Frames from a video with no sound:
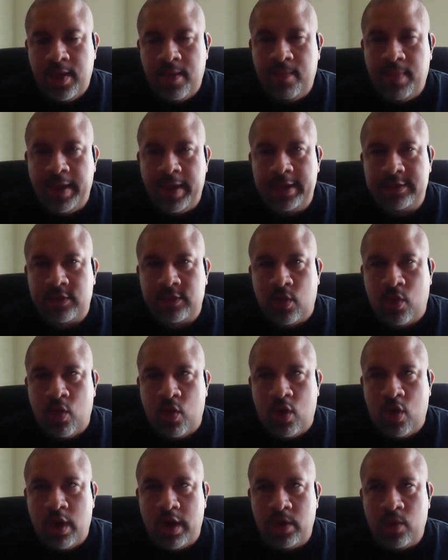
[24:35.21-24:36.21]
based
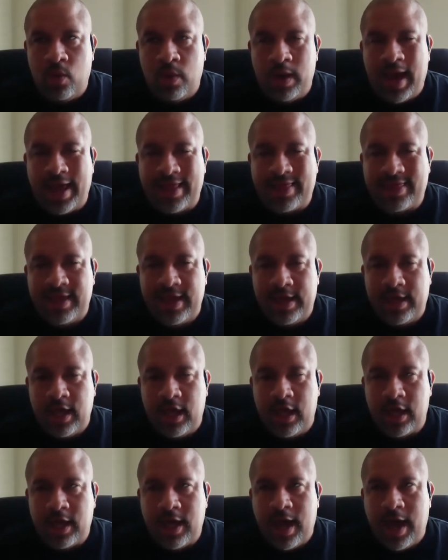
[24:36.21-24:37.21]
on what I think
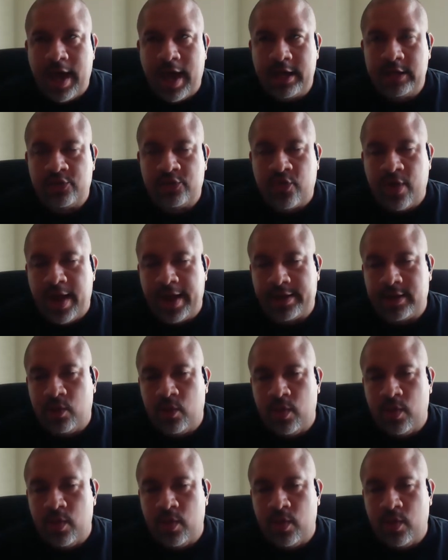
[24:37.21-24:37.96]
a contractor